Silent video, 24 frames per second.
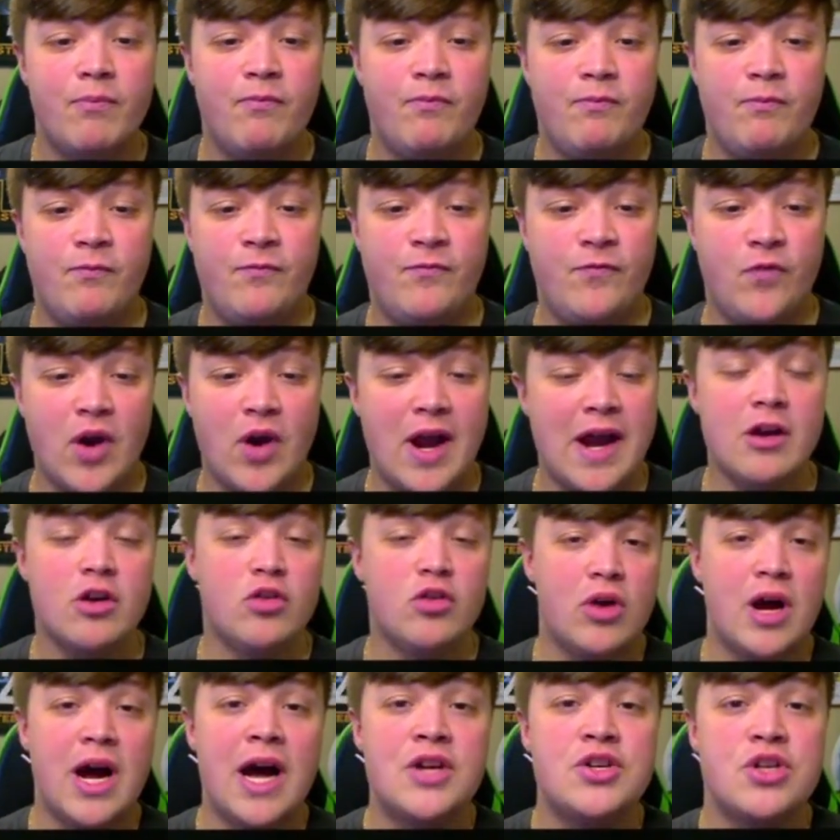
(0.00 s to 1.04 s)
for Aaron
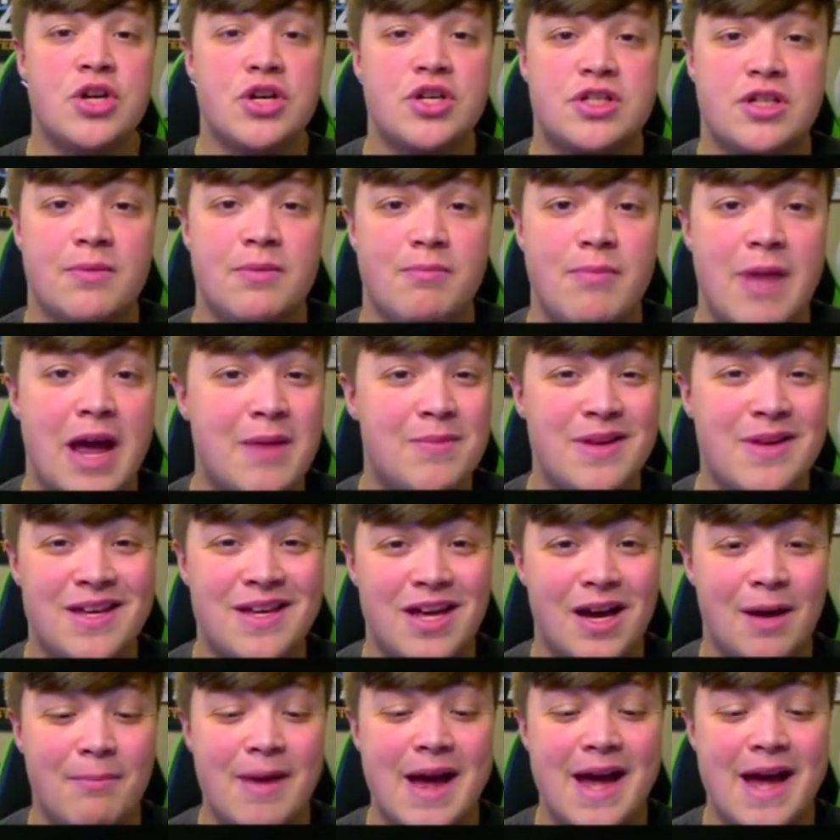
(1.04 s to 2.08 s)
Rodgers to maybe
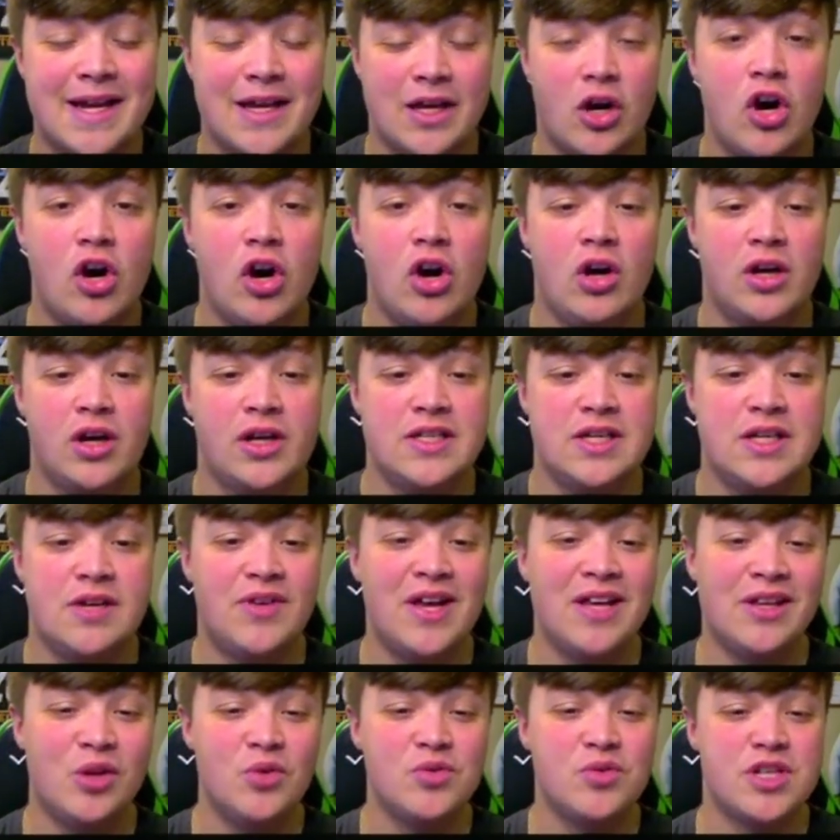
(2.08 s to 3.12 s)
come back at all. Because if they
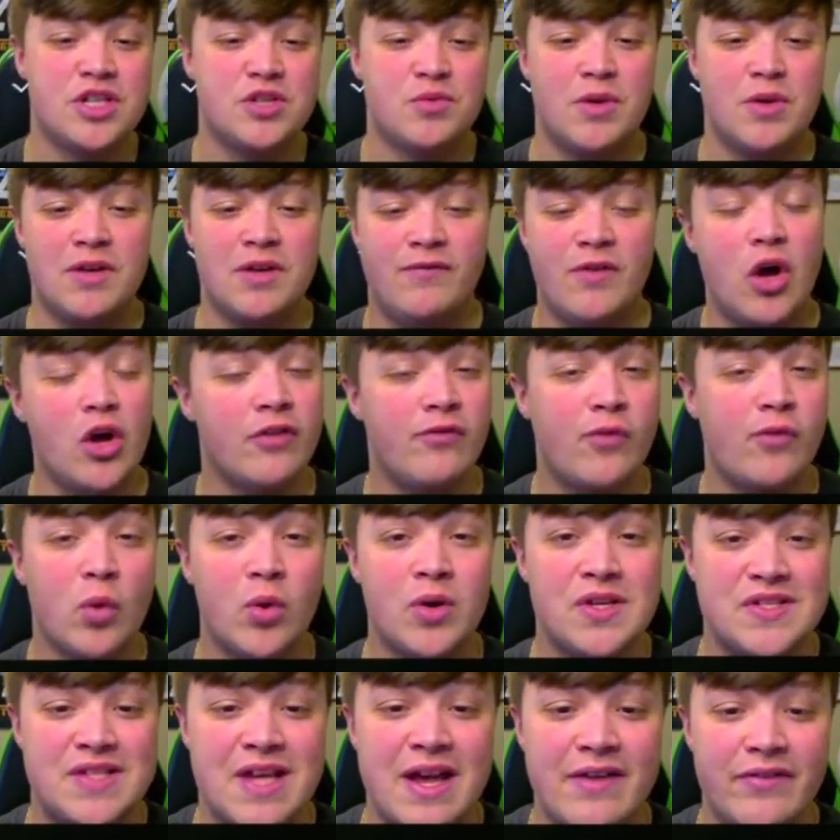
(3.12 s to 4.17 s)
lose this one, fall to
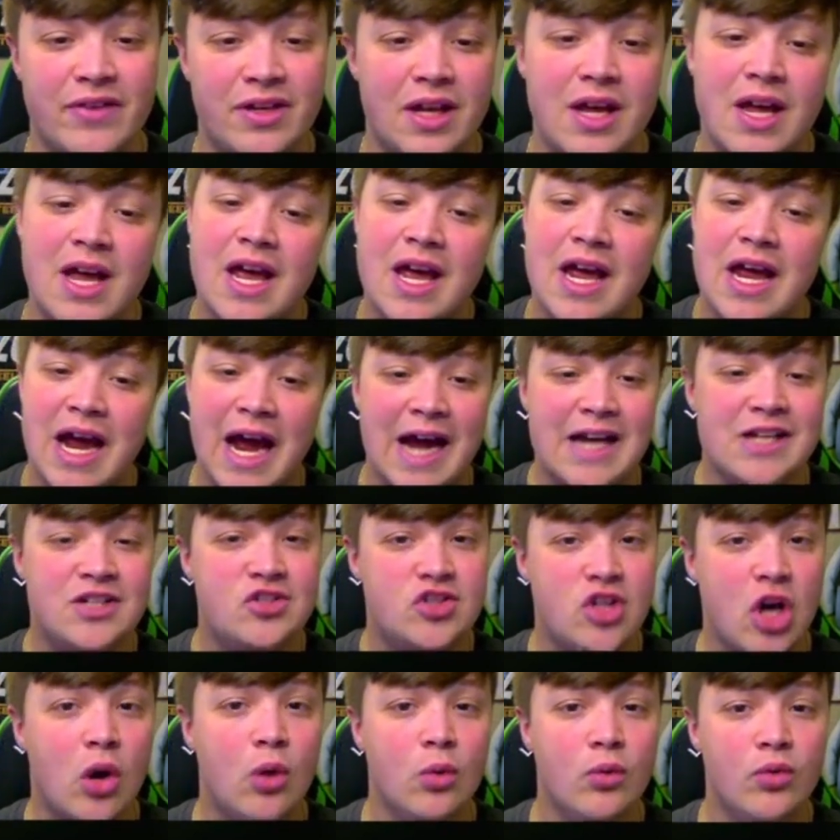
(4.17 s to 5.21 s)
4-7, I
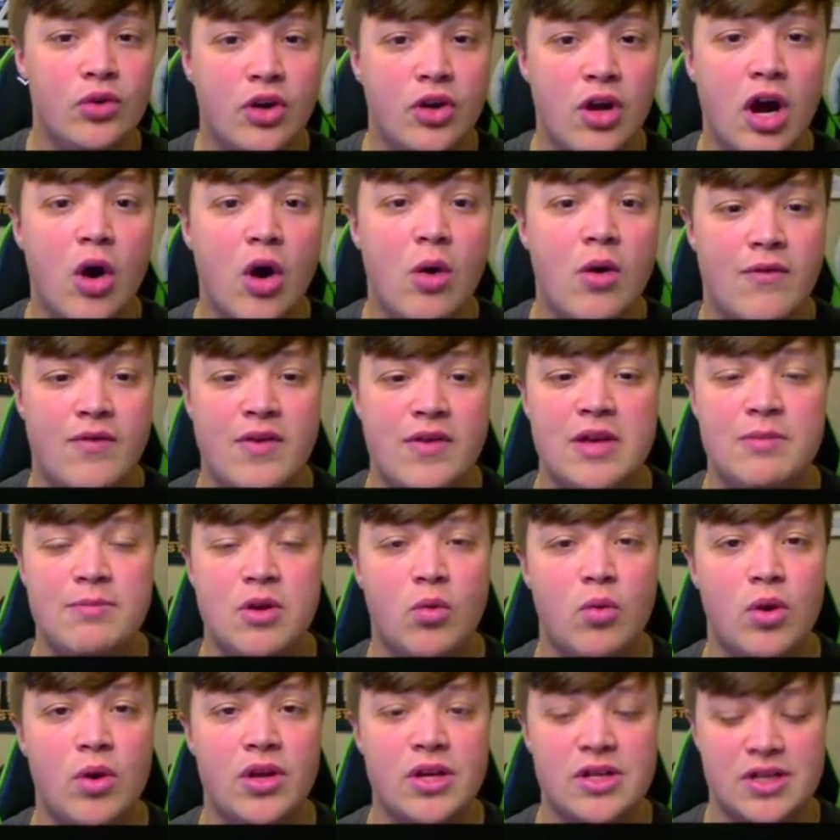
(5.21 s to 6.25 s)
don't know if he'd be
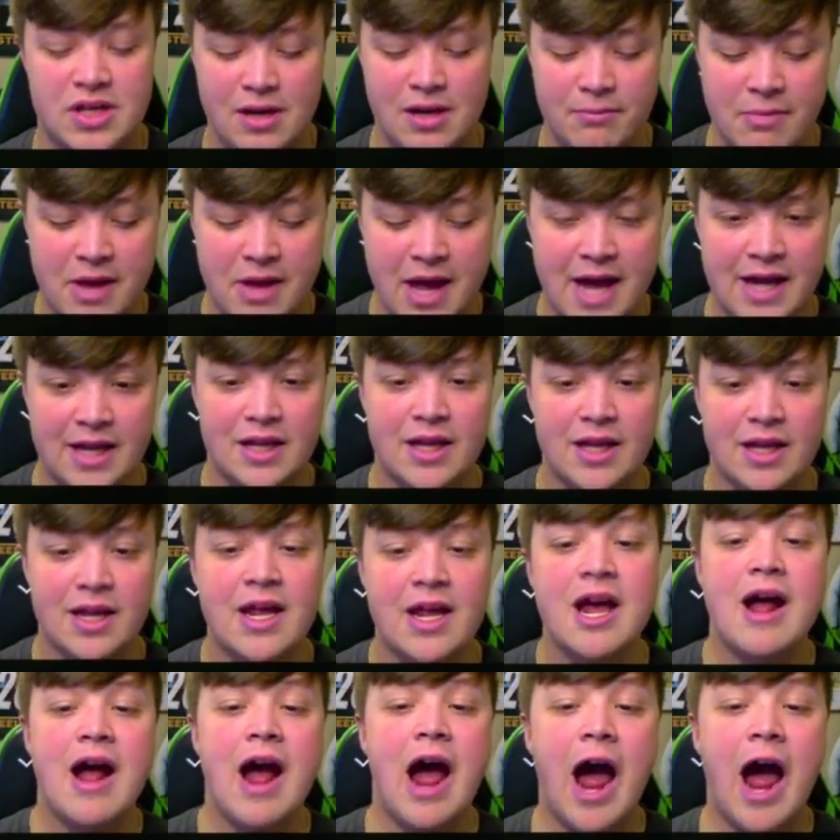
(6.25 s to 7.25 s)
willing to come back. I